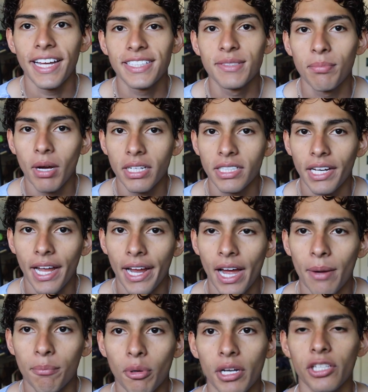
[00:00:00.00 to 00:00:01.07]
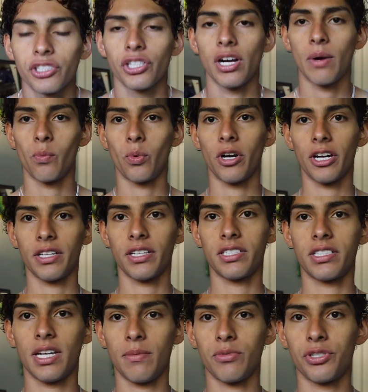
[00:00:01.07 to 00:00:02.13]
It's Monday. I'm pretty sure I'm wearing the
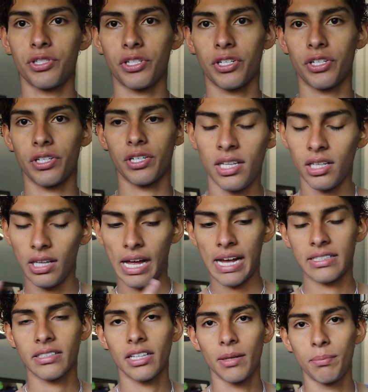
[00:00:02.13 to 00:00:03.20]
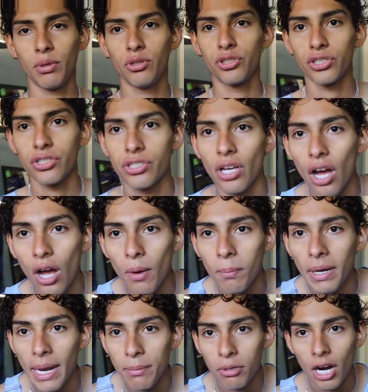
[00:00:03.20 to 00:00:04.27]
same shirt in the last clip you just saw,
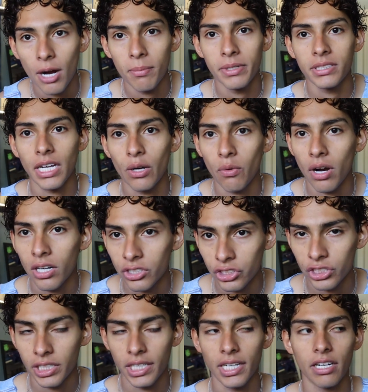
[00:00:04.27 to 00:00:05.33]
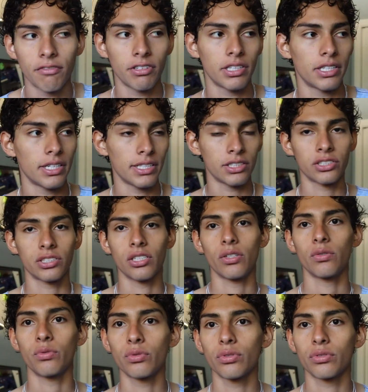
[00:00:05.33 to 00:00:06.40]
but I promise I washed it and everything,
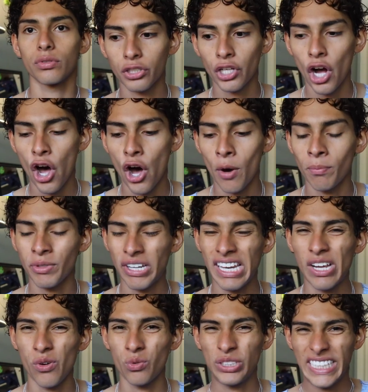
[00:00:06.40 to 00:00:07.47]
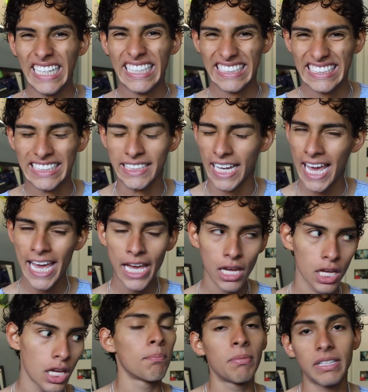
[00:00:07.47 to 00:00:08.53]
so calm your little tits, yeah?
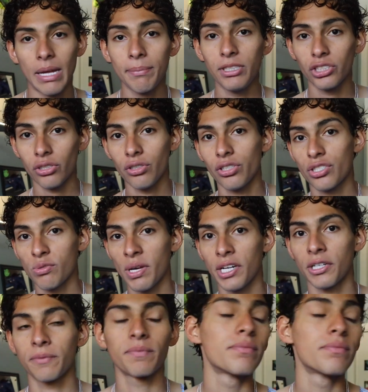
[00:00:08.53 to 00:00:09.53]
But let me show you the sweater.